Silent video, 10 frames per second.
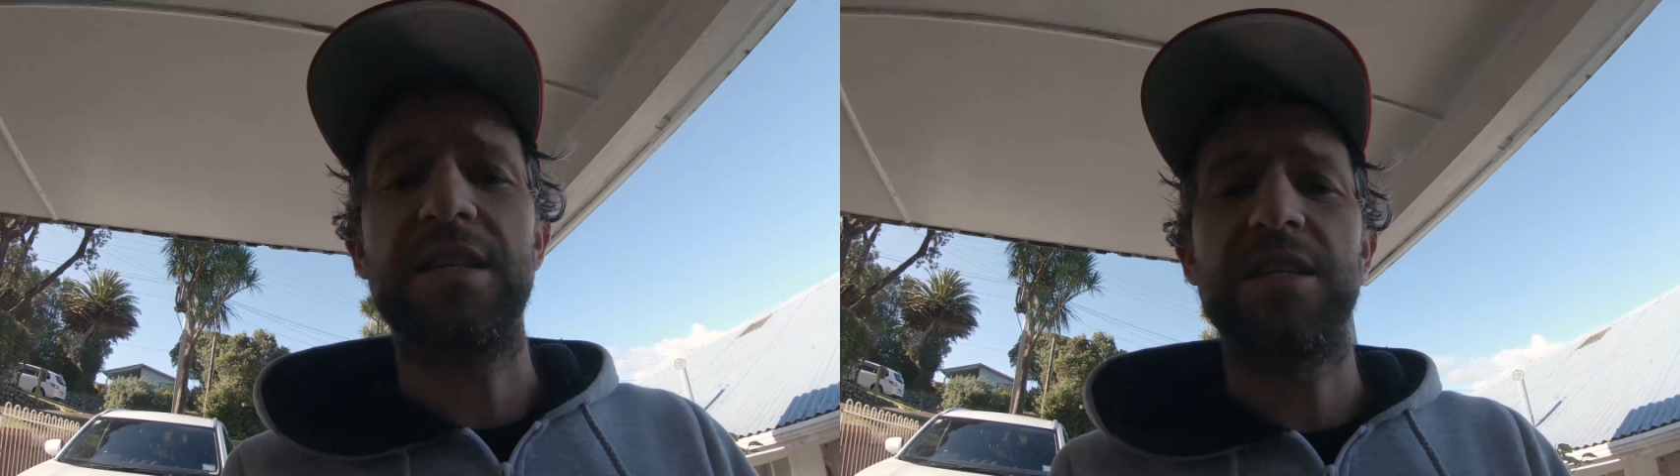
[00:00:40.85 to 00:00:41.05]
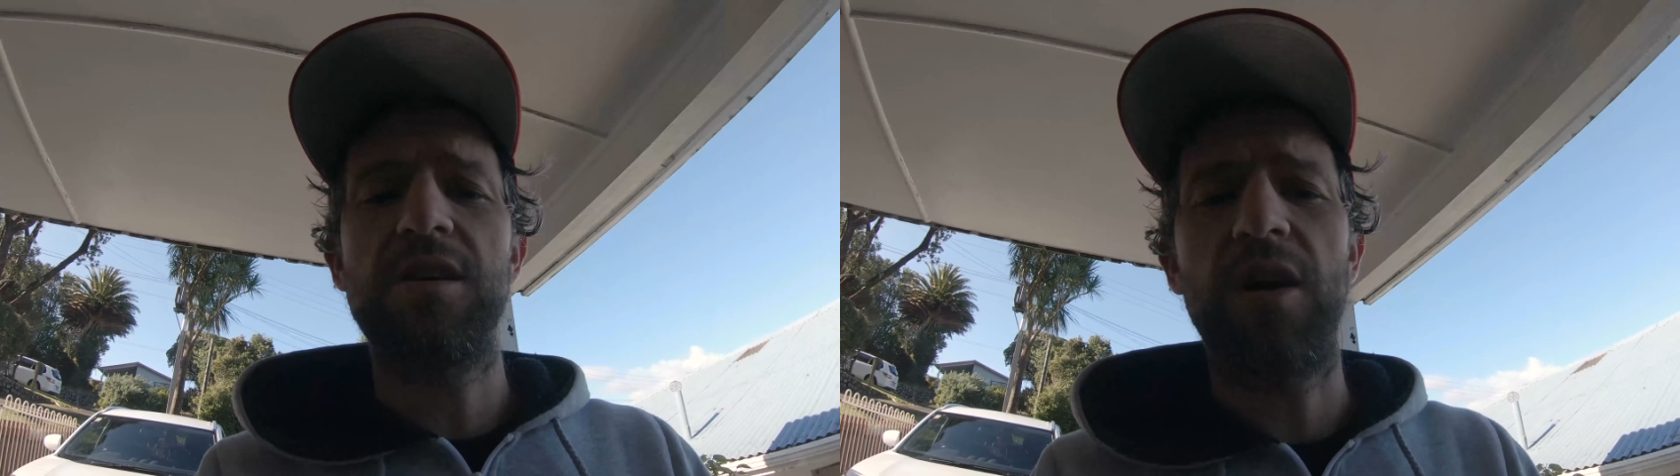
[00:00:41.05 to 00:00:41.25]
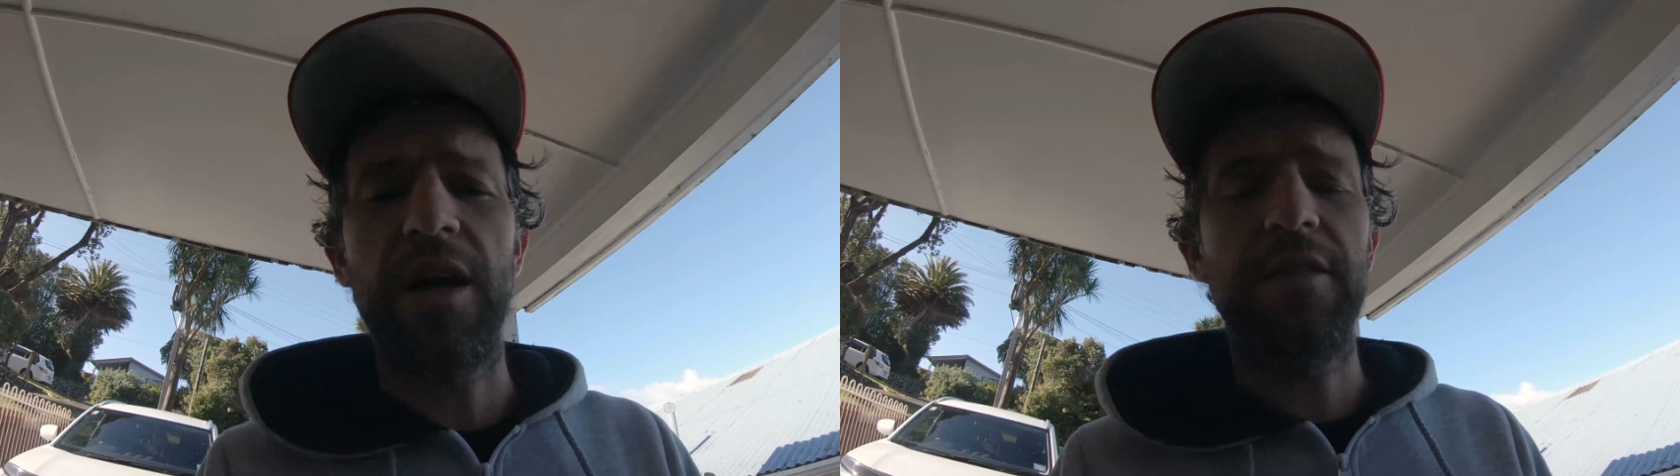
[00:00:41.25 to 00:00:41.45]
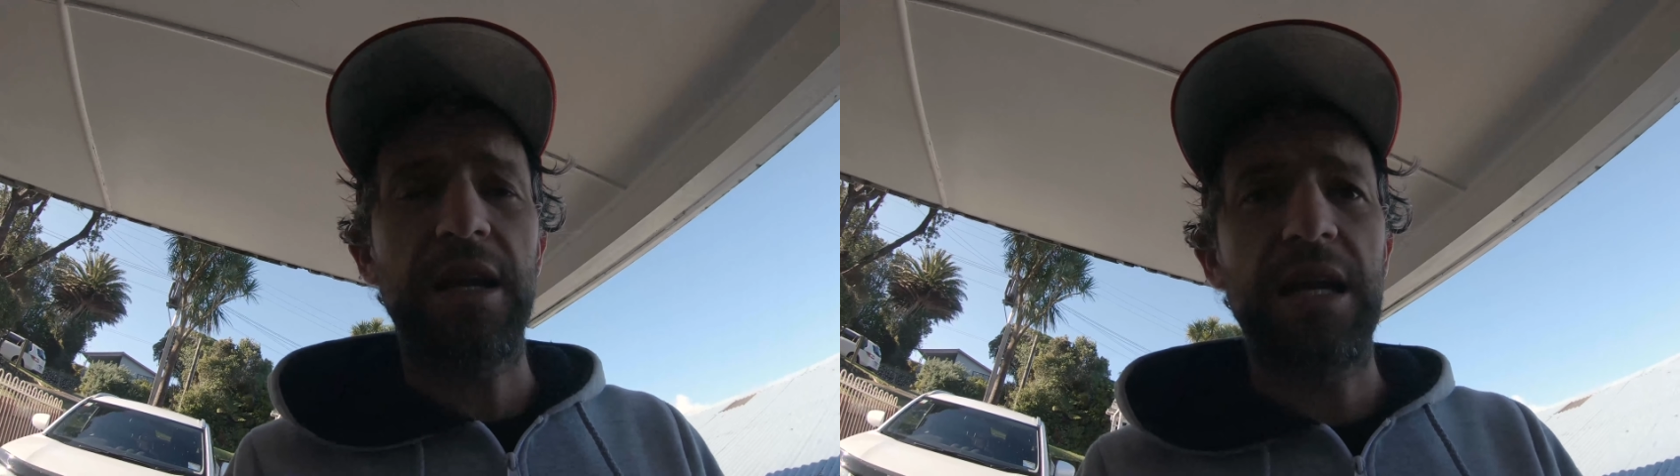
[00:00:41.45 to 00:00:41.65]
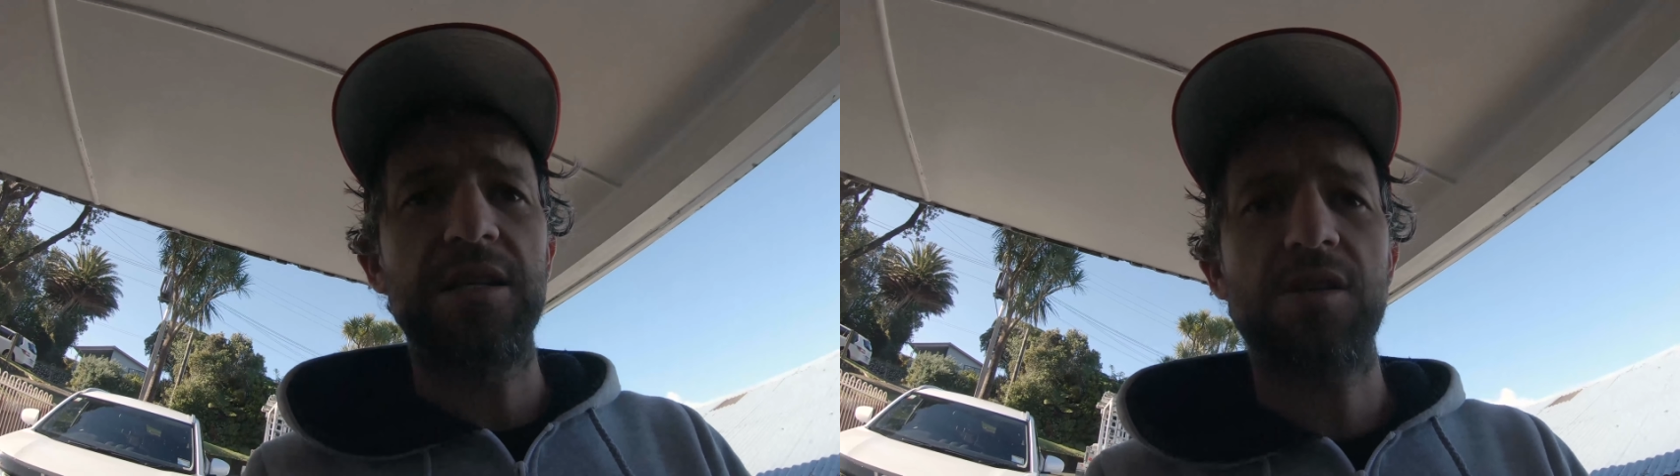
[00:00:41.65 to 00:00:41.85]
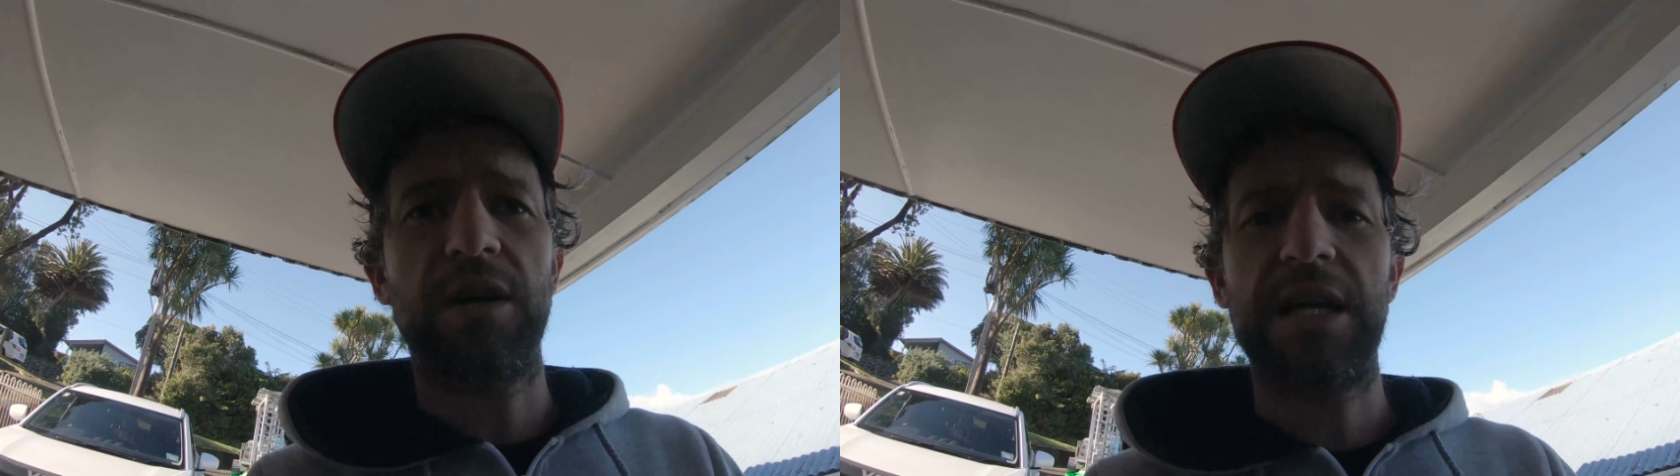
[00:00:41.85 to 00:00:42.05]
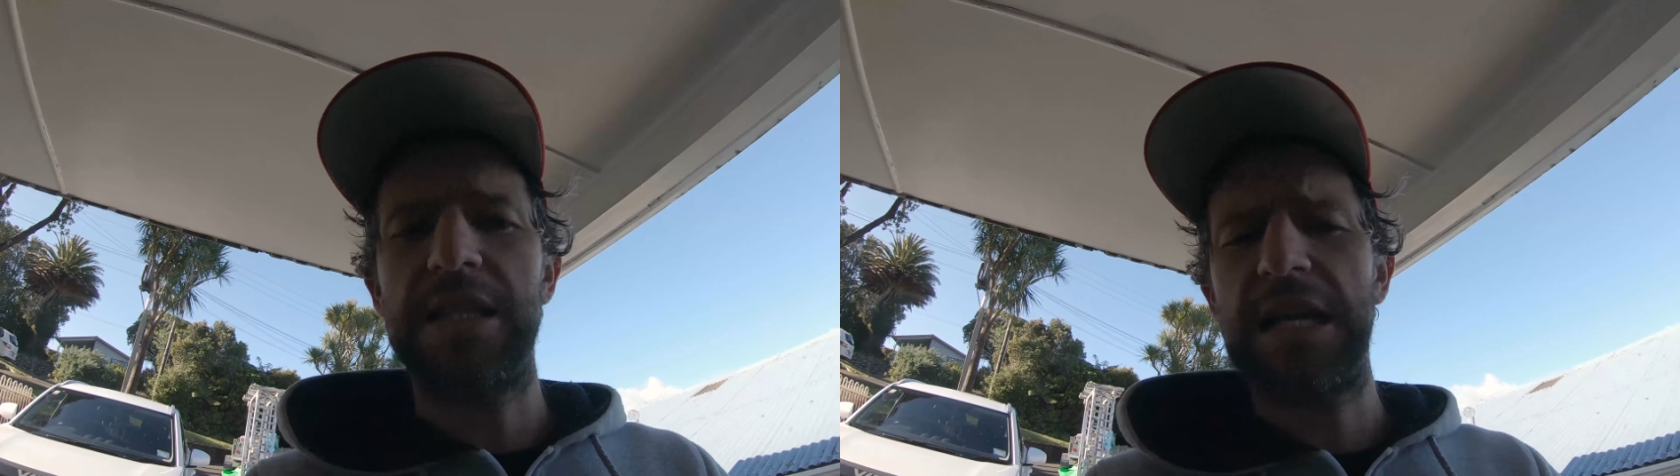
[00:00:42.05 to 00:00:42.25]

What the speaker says: the entire thing out so I can get